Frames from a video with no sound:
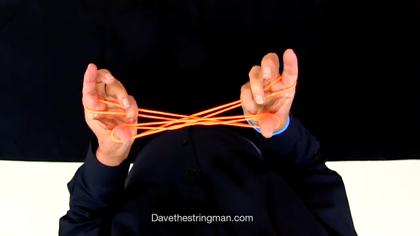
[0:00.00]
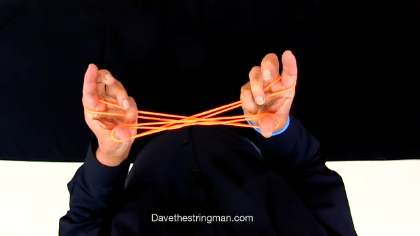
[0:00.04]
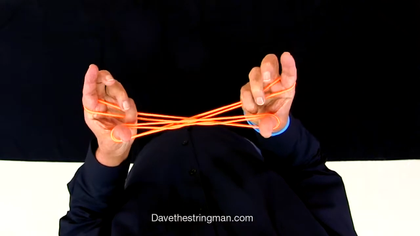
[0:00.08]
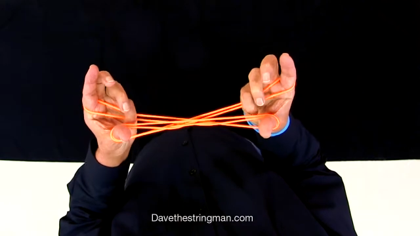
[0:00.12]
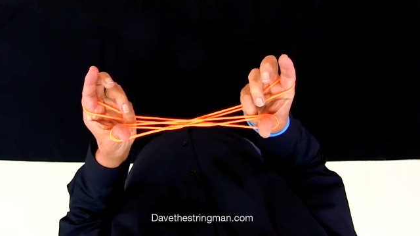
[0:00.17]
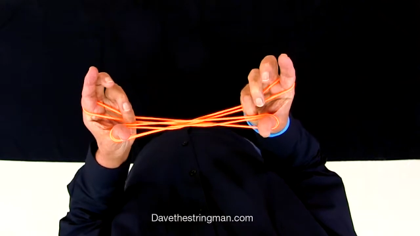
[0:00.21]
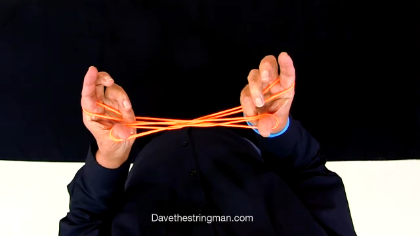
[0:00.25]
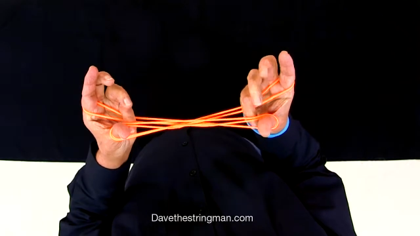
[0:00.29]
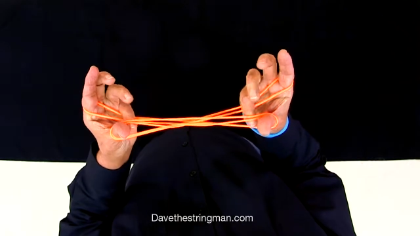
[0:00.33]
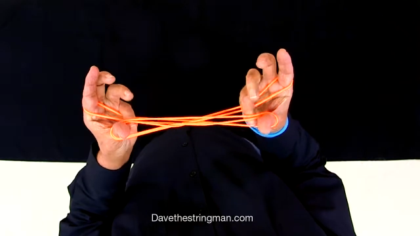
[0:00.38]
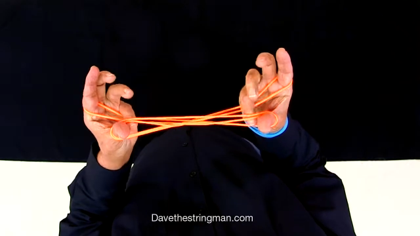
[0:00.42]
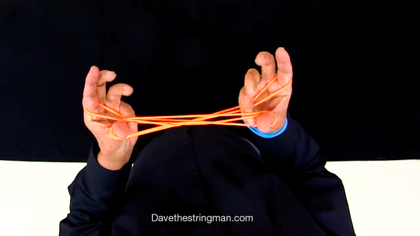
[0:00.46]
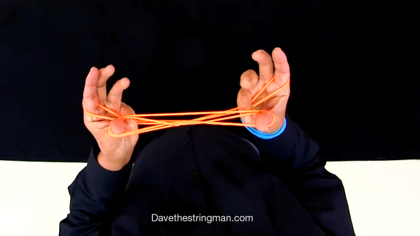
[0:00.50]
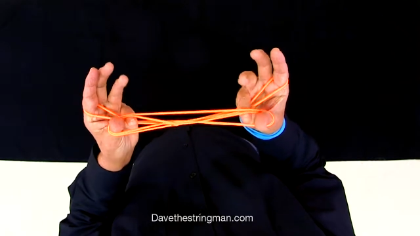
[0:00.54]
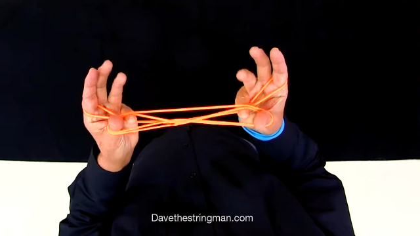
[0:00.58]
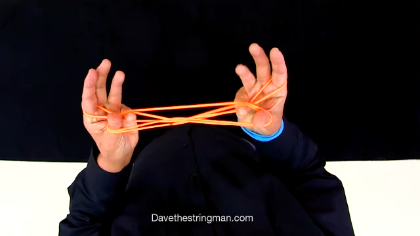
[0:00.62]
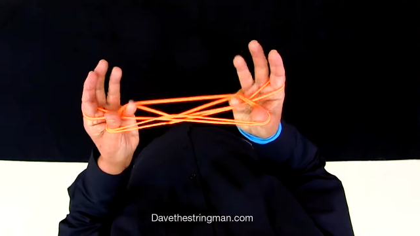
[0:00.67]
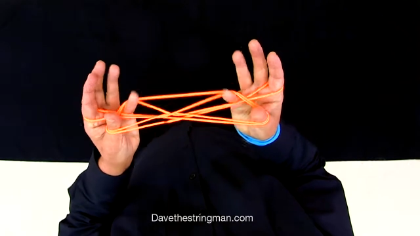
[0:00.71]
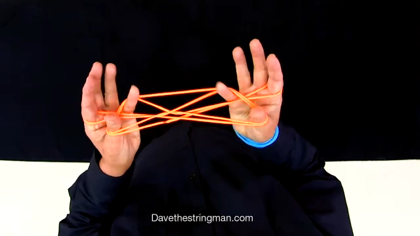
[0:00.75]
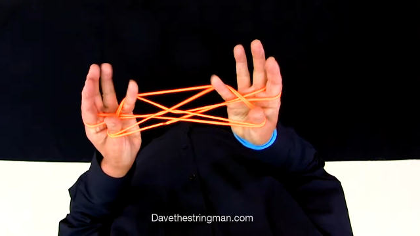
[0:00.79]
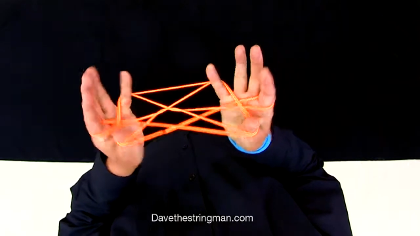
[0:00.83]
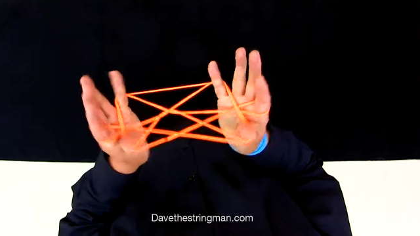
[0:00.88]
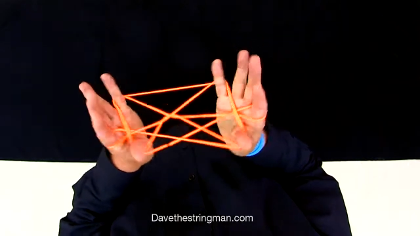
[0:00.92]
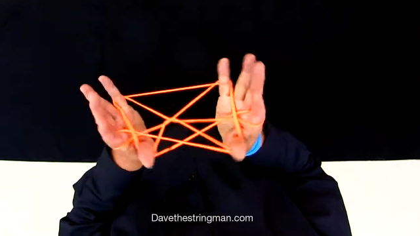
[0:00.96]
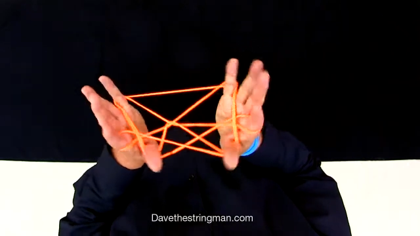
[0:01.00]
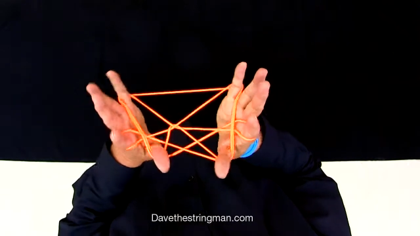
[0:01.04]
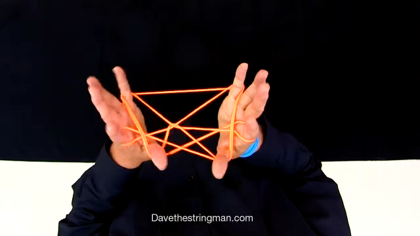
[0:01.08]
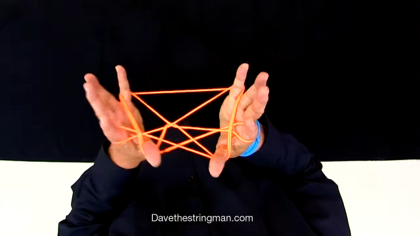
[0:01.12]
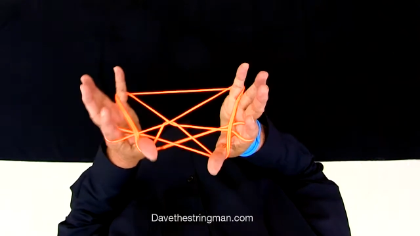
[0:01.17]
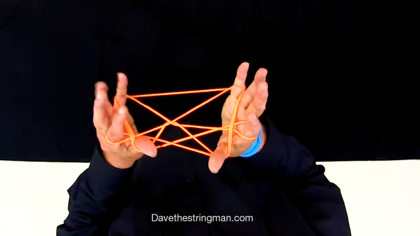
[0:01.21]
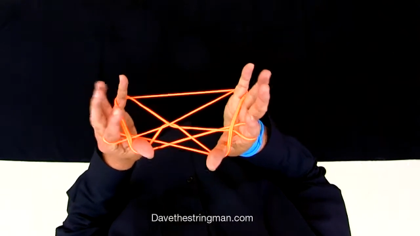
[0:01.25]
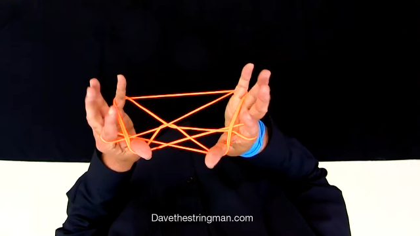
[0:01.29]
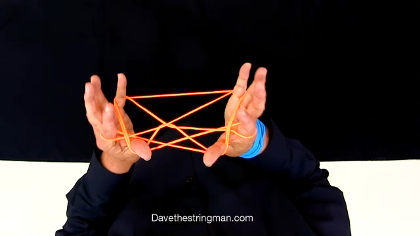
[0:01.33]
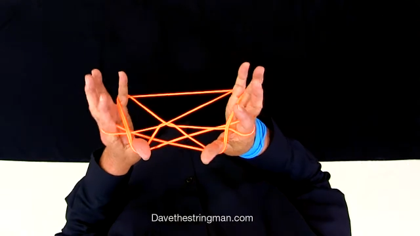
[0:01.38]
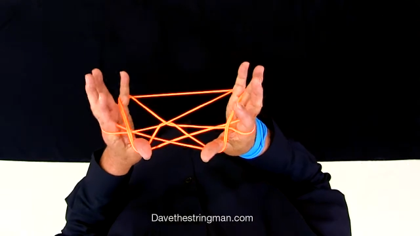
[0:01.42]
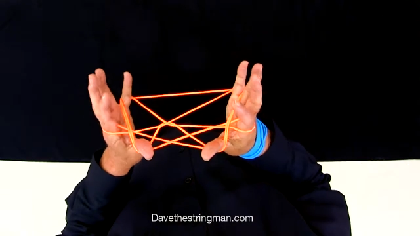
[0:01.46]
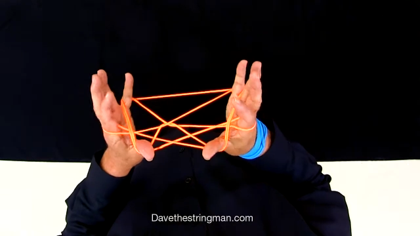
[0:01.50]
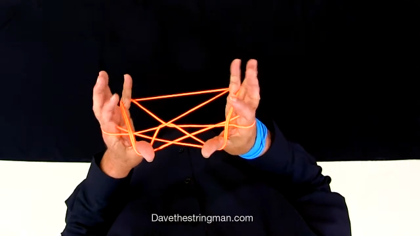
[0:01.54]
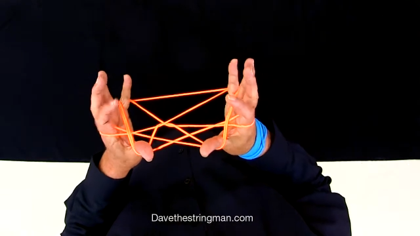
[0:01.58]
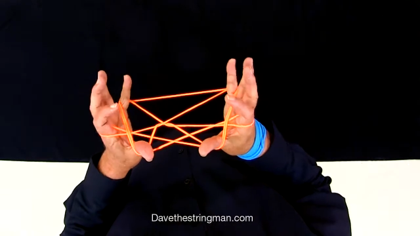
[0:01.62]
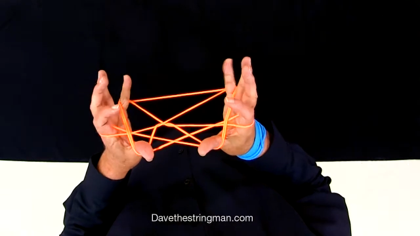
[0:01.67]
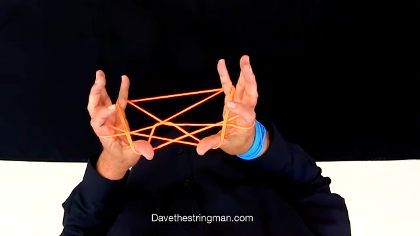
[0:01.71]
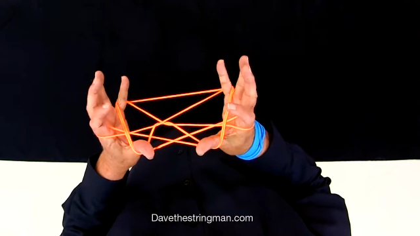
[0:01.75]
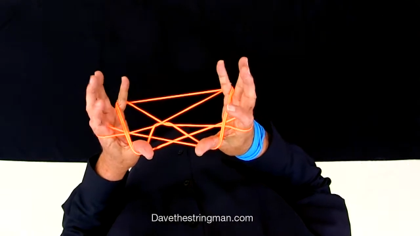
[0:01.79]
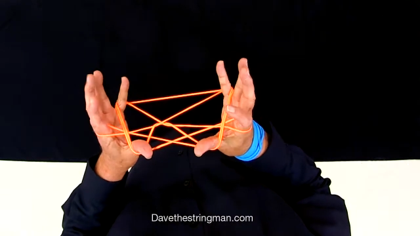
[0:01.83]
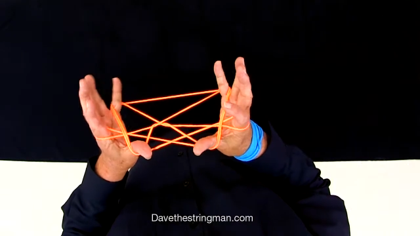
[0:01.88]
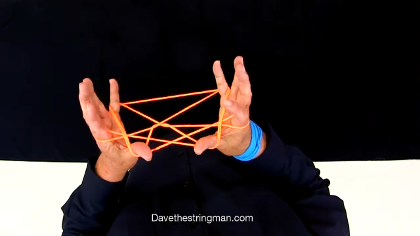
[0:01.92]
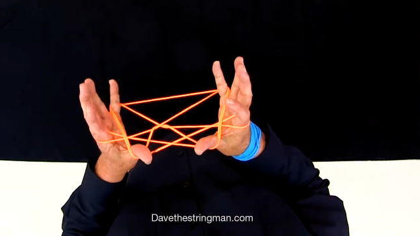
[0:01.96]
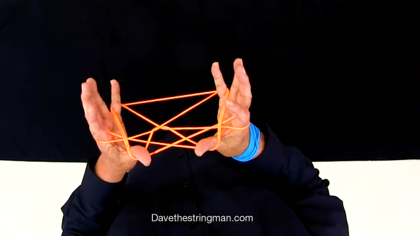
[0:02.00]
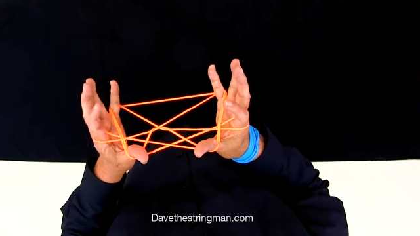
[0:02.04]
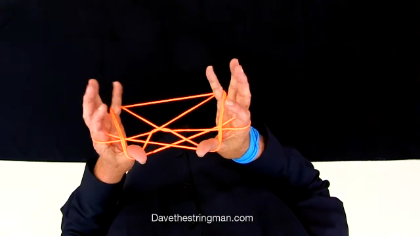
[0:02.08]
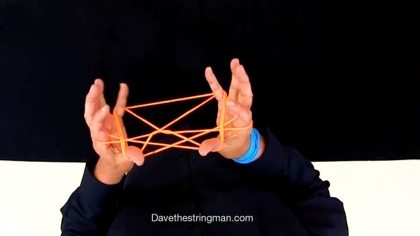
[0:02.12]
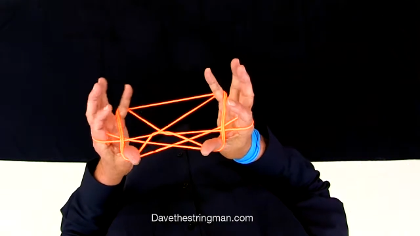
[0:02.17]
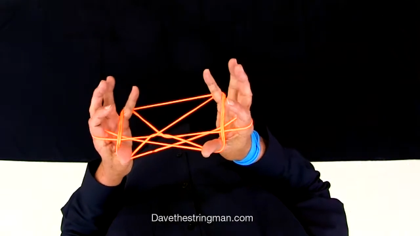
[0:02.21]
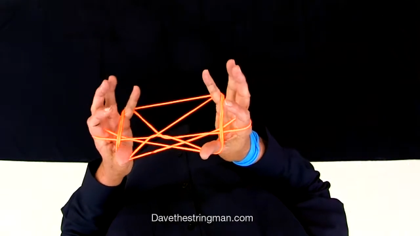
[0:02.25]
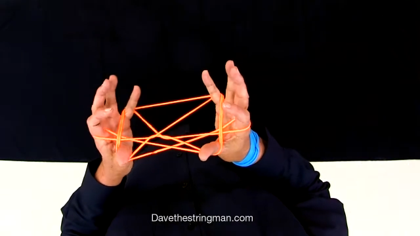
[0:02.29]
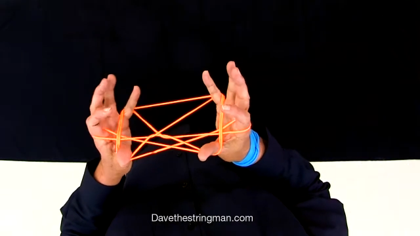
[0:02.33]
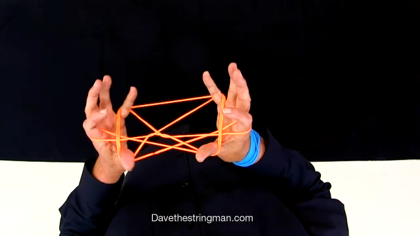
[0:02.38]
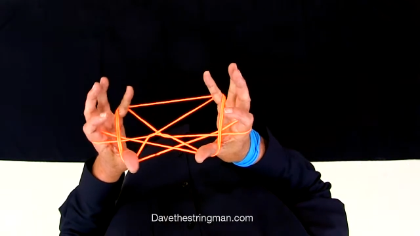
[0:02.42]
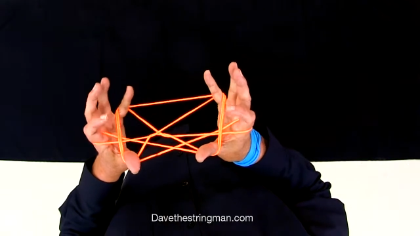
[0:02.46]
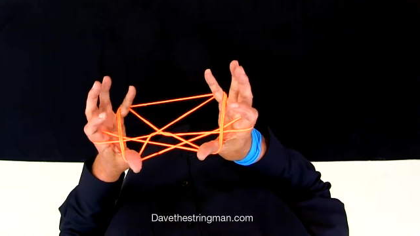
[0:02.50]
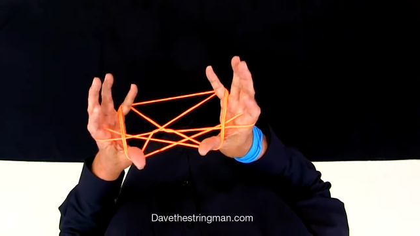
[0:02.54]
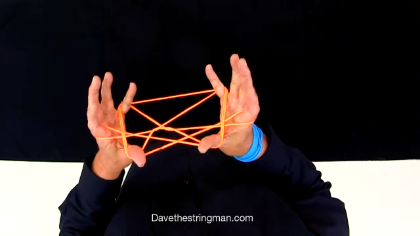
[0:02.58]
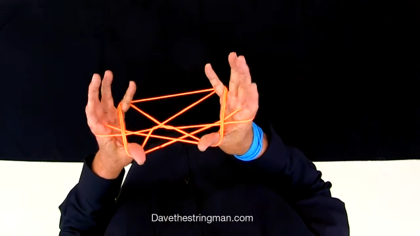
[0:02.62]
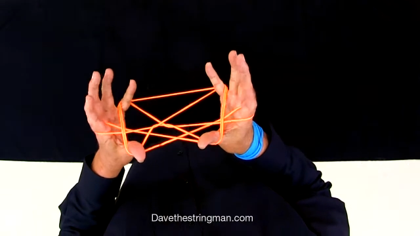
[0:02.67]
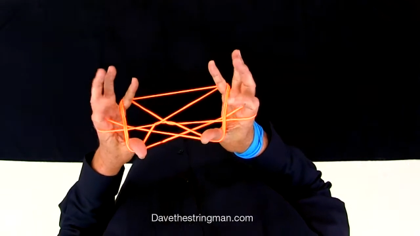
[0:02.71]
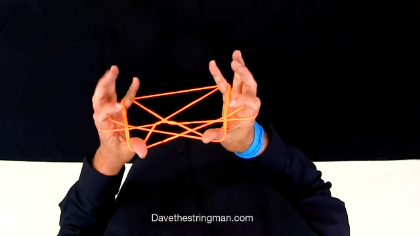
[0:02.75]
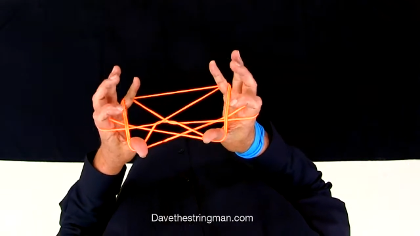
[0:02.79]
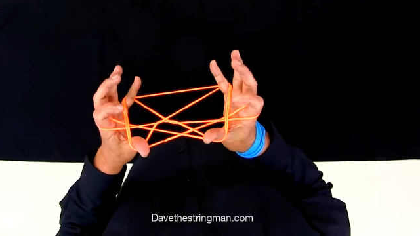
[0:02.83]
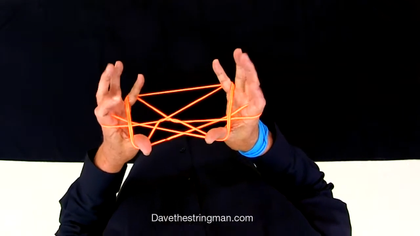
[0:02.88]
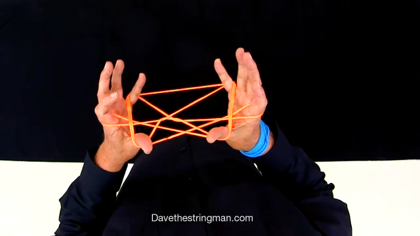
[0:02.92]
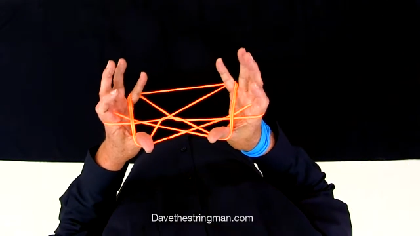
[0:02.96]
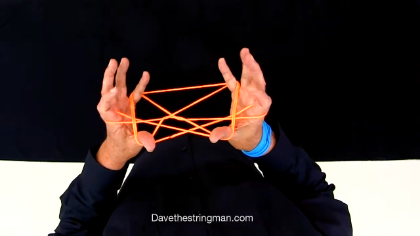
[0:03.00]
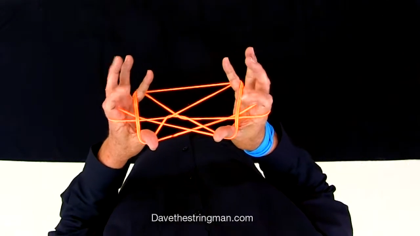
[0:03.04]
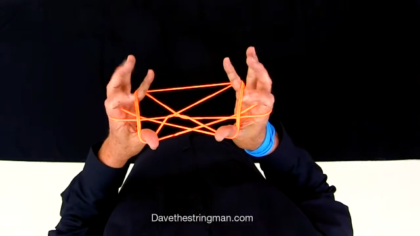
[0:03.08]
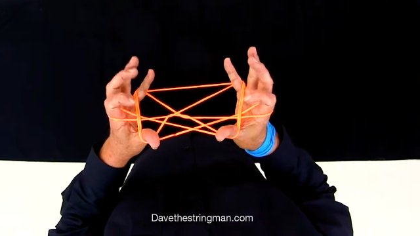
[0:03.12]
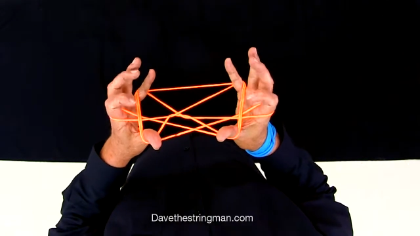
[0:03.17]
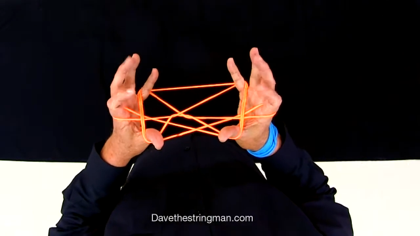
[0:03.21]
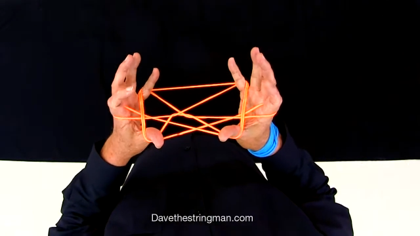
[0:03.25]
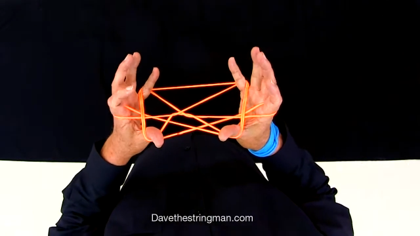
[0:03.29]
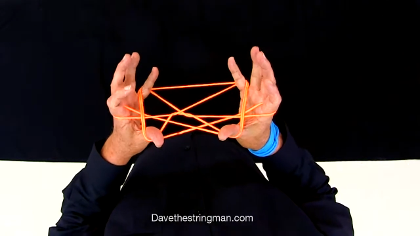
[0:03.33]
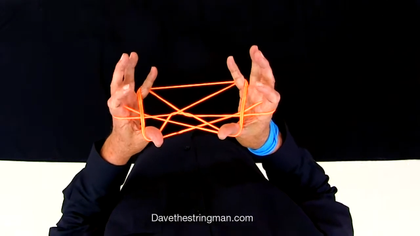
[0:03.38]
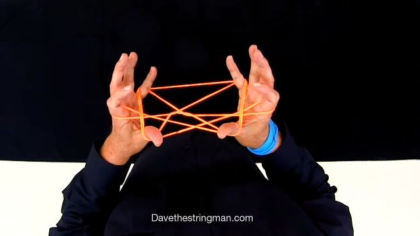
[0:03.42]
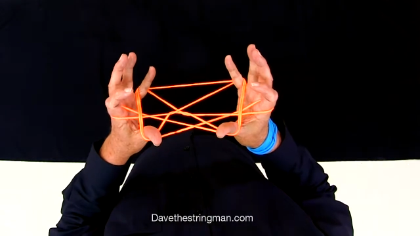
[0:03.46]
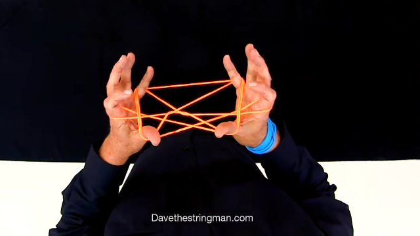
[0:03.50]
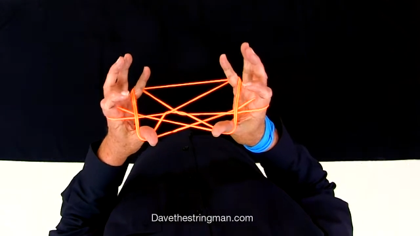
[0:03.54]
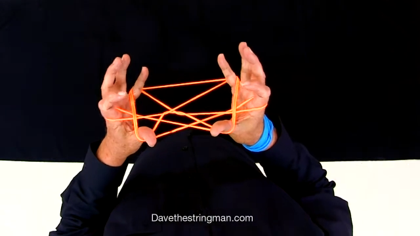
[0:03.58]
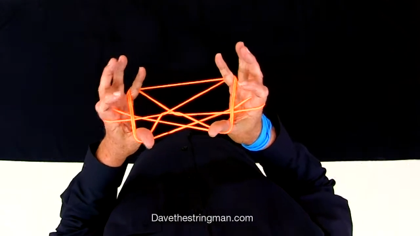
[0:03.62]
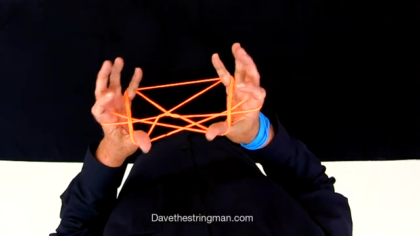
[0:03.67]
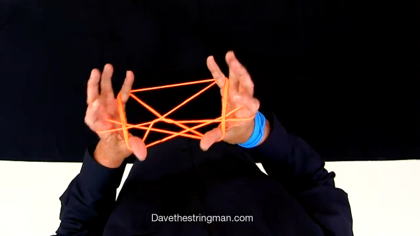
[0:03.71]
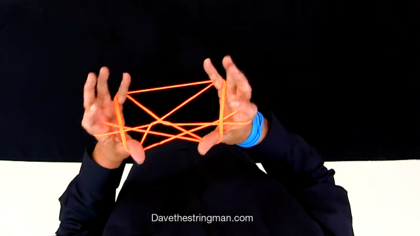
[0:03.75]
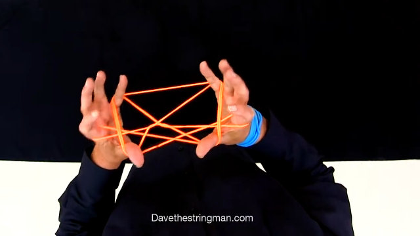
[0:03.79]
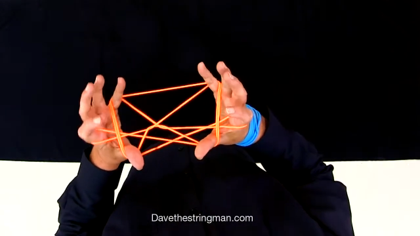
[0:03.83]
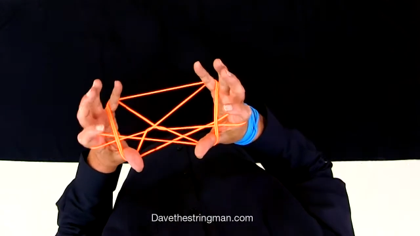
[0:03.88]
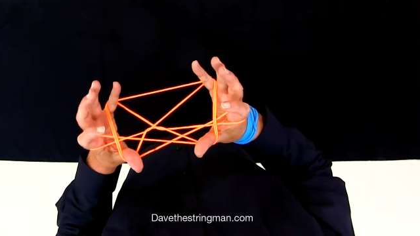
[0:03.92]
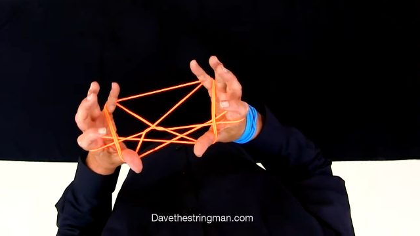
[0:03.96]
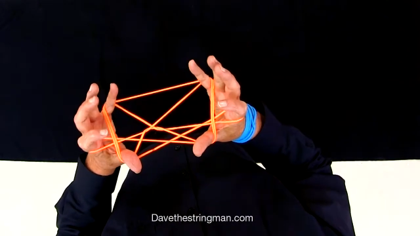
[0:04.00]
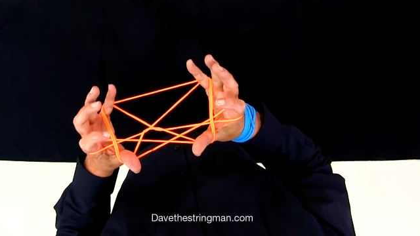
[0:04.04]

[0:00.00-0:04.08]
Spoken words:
No face is visible, so there are no lips to read.